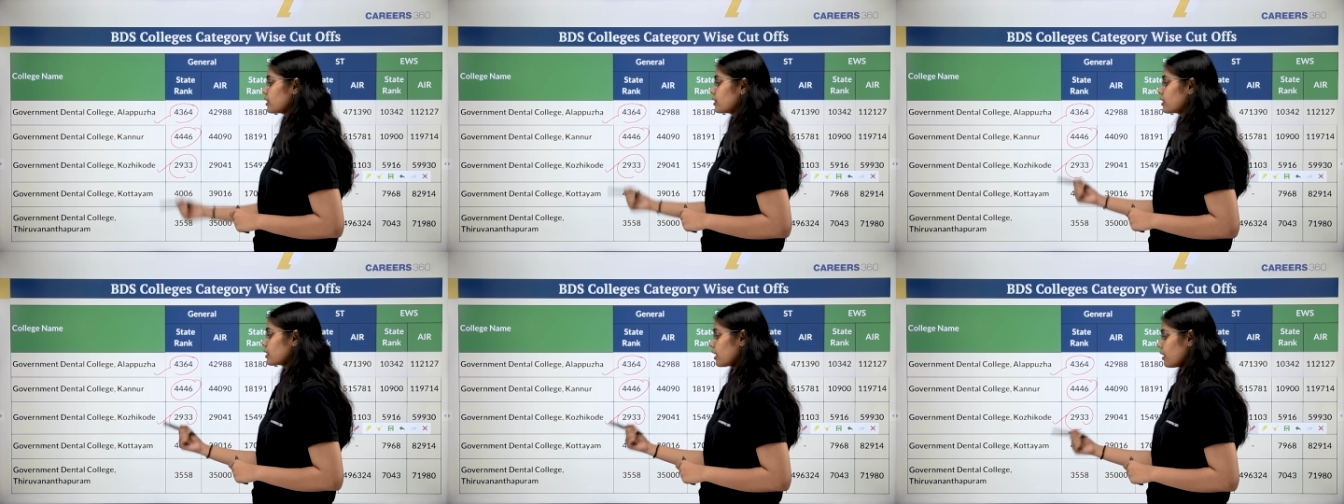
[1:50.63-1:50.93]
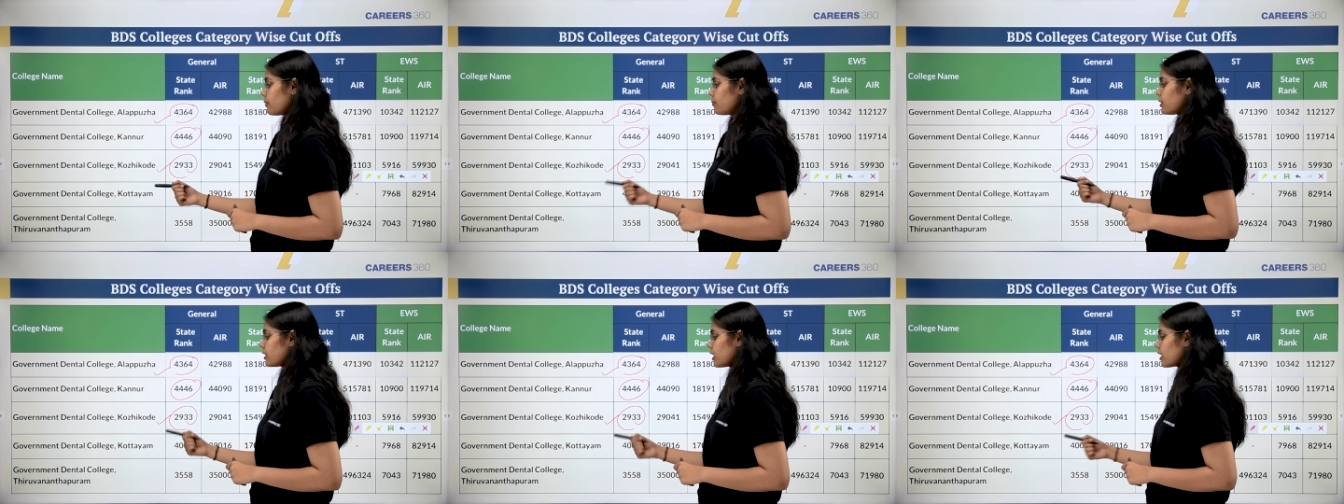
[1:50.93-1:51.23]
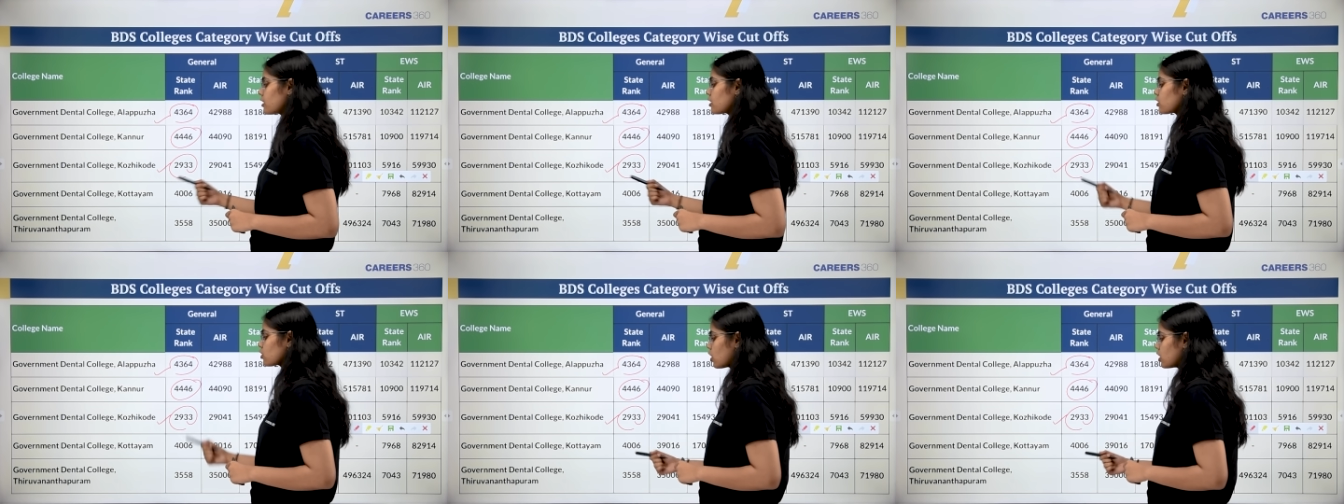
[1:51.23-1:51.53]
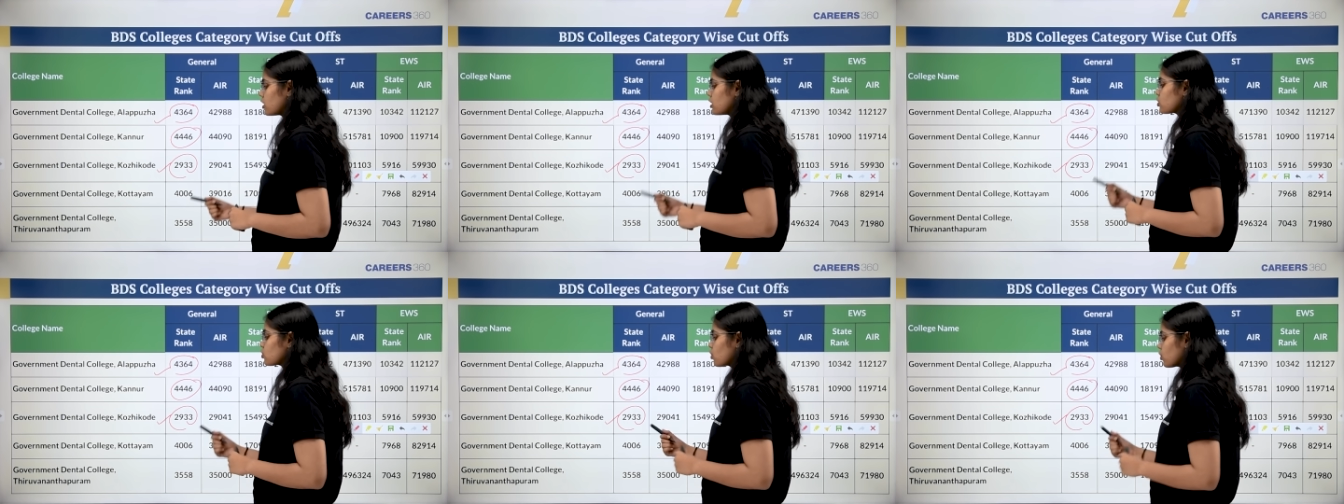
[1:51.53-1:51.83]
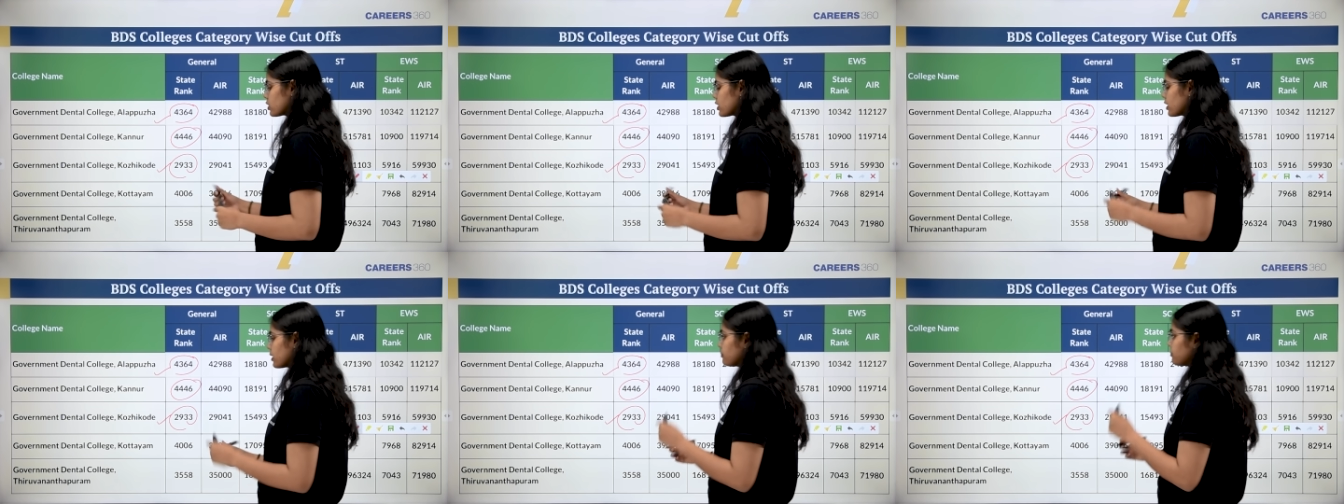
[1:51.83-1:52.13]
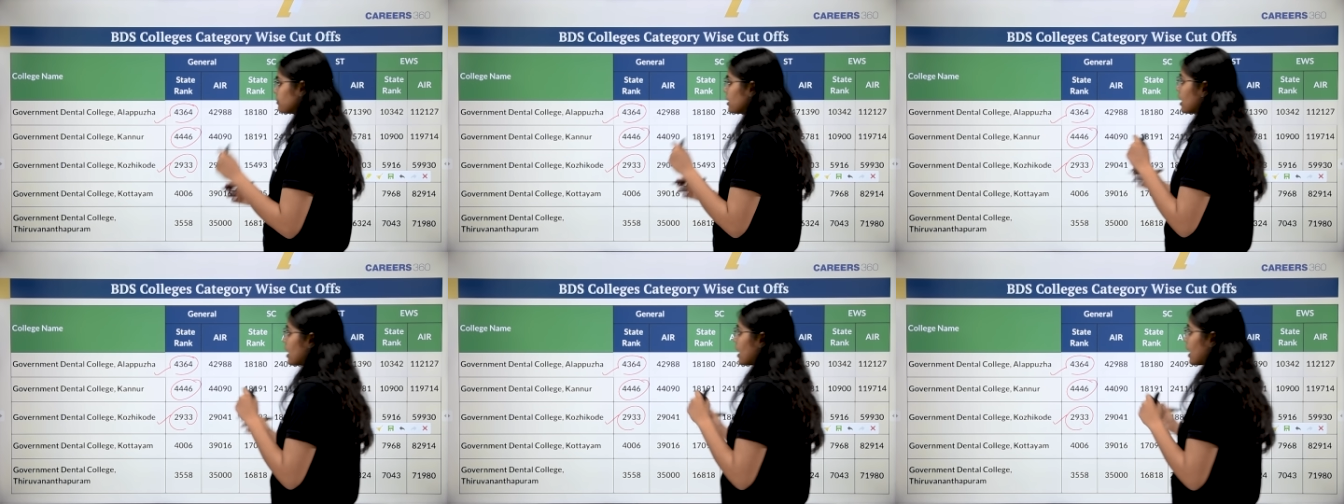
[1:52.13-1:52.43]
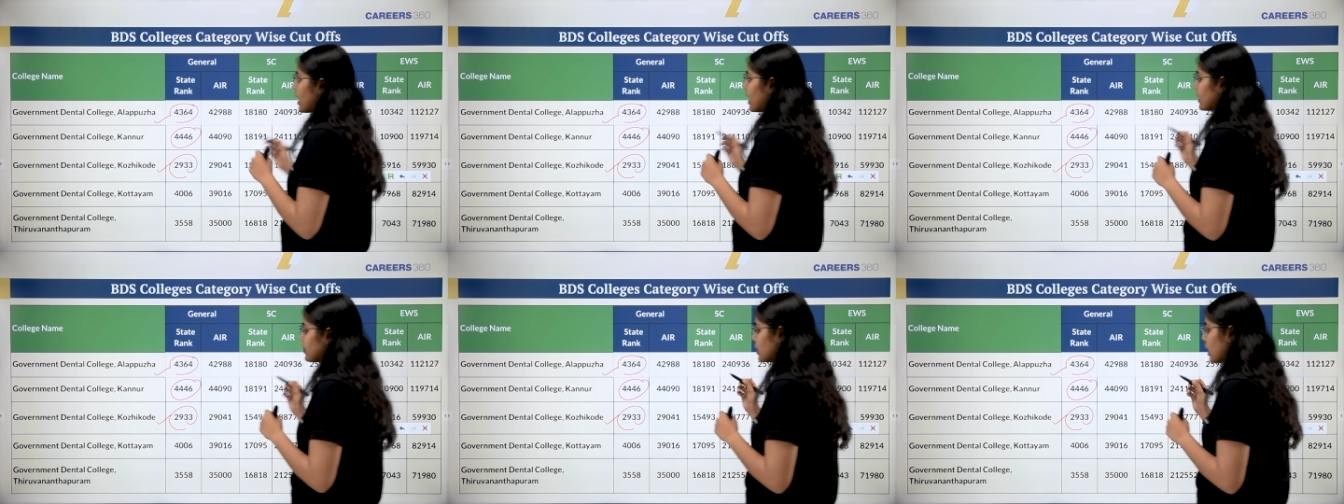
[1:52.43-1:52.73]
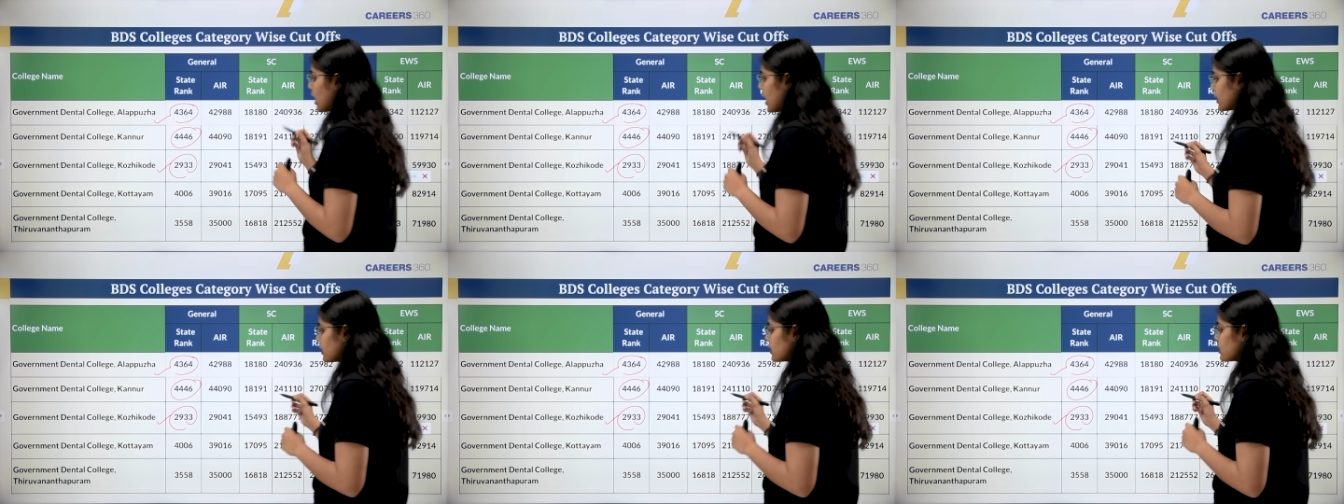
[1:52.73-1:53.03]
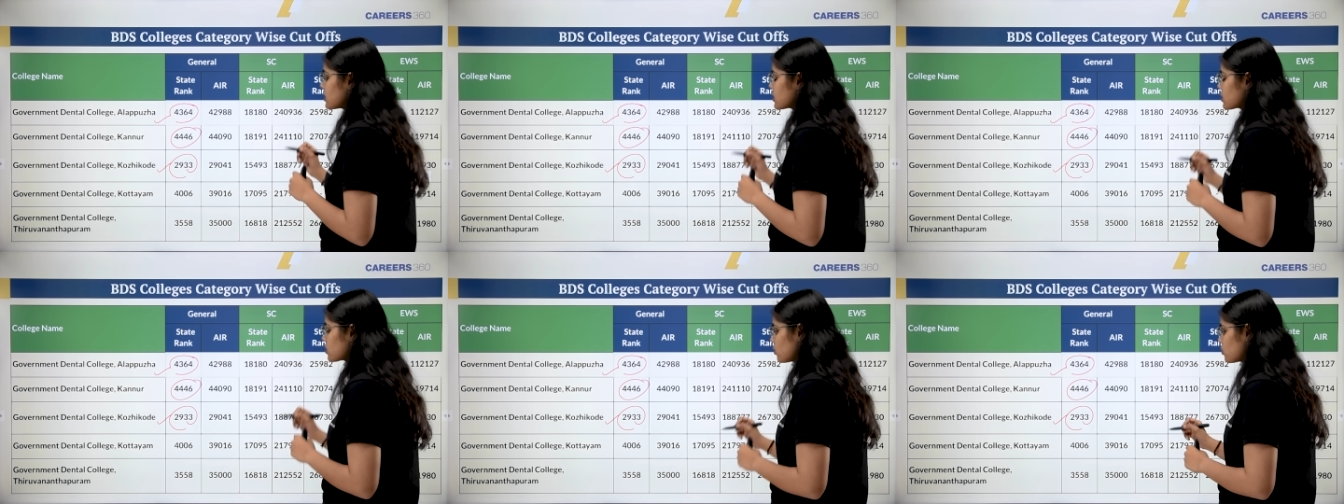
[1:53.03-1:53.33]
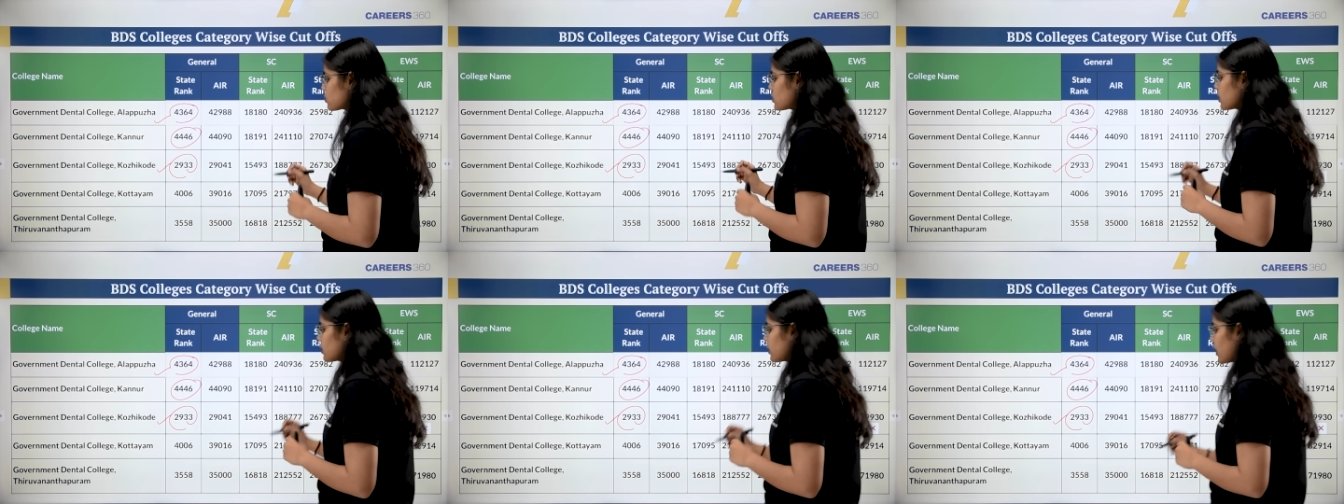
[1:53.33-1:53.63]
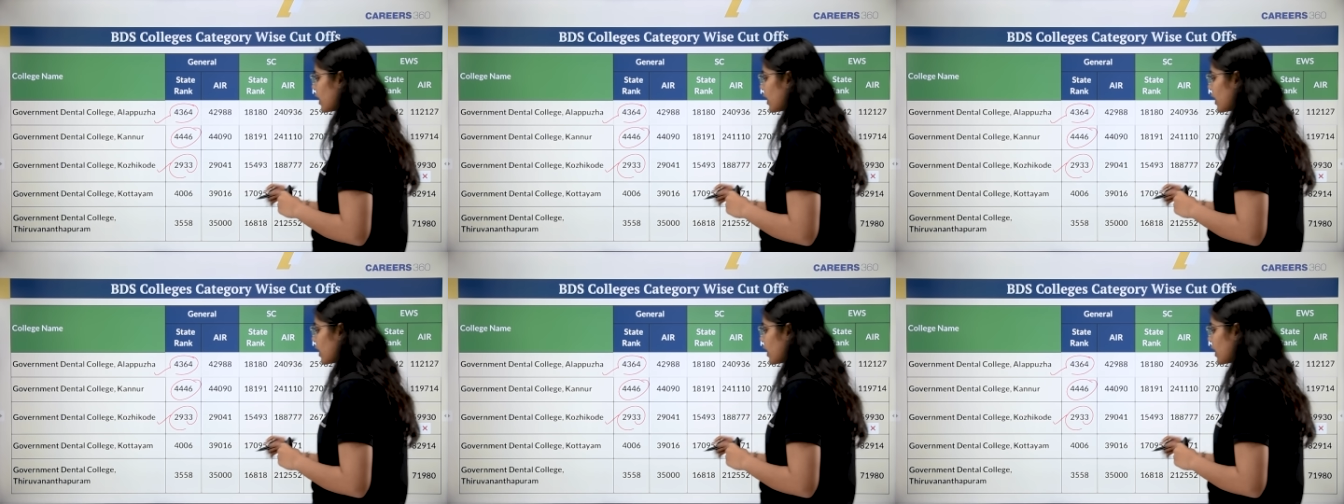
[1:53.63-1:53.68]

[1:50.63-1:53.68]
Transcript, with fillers: The Government Dental College, Kottayam, had a highest closing